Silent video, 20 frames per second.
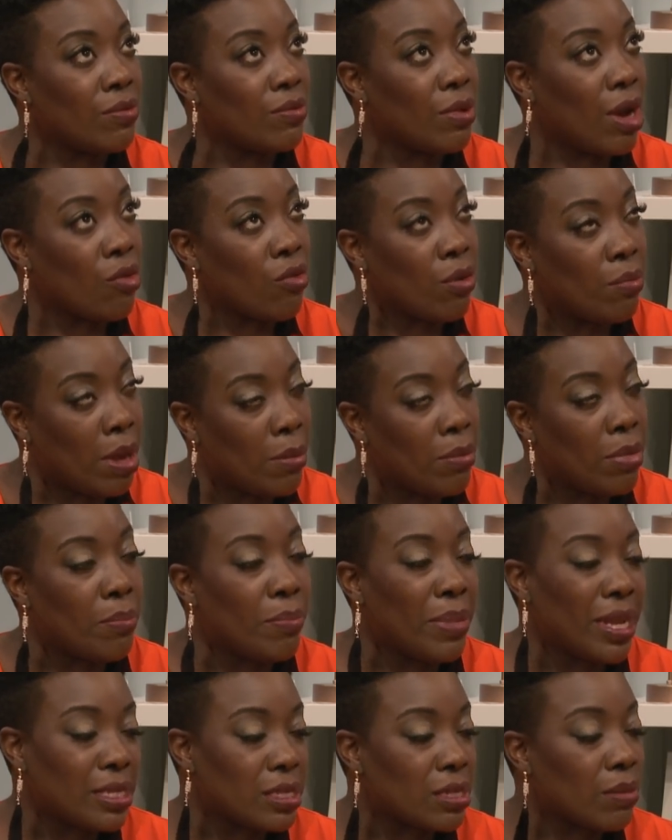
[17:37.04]
remember
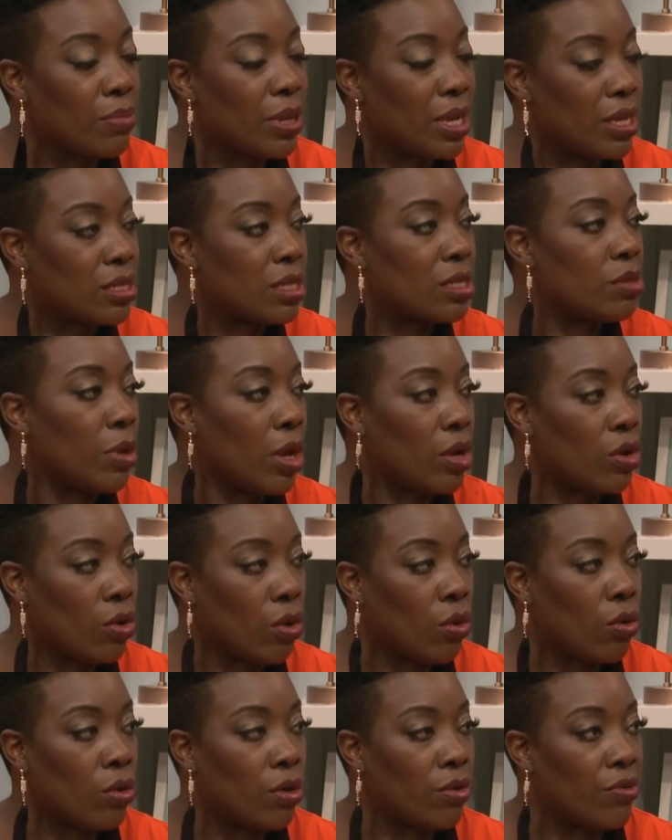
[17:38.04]
bits and pieces, but
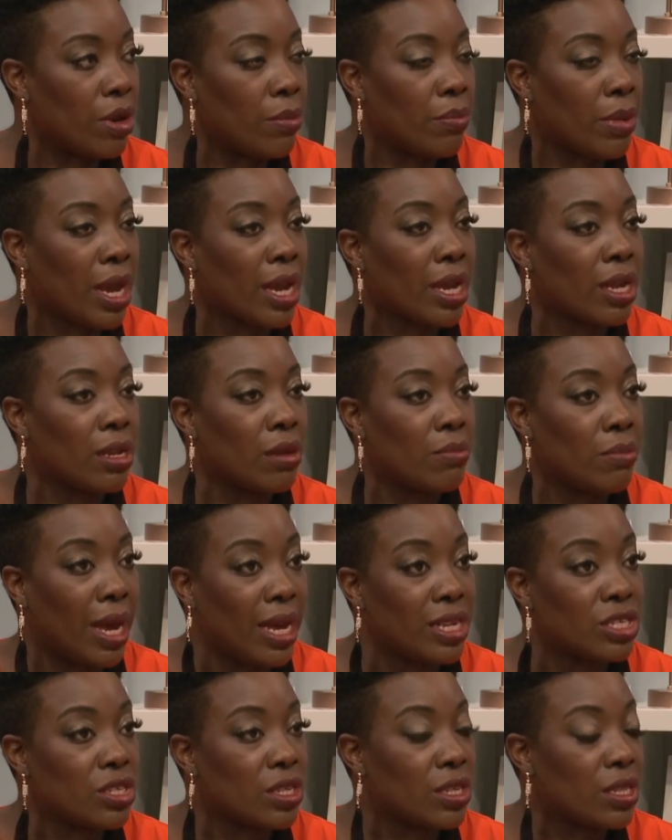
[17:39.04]
not all of it, but I can
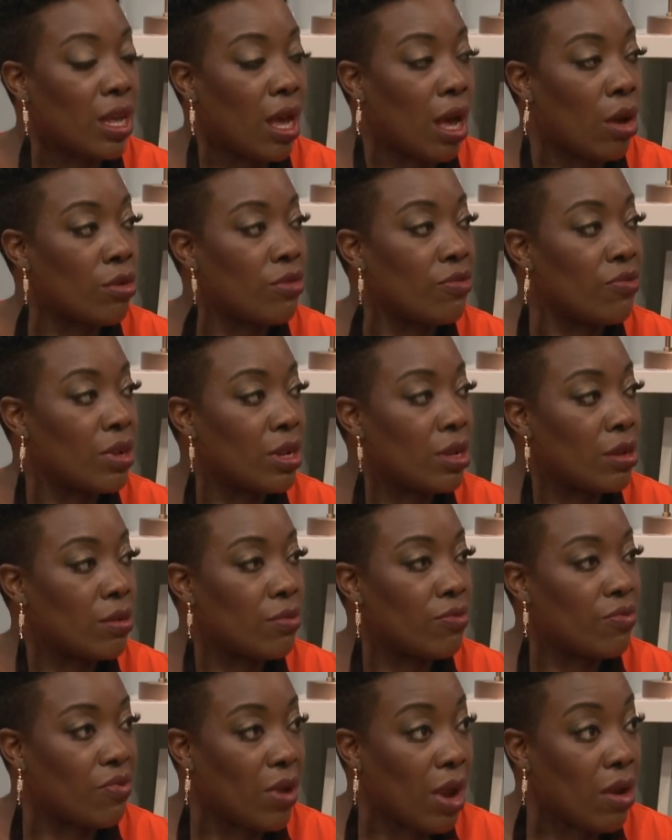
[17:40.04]
imagine that I was feeling
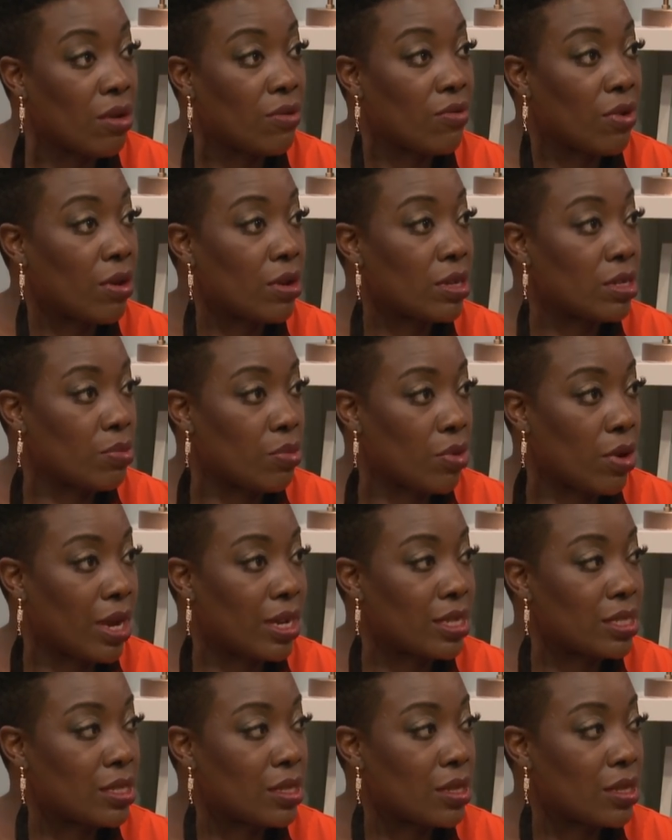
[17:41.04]
very, very depressed.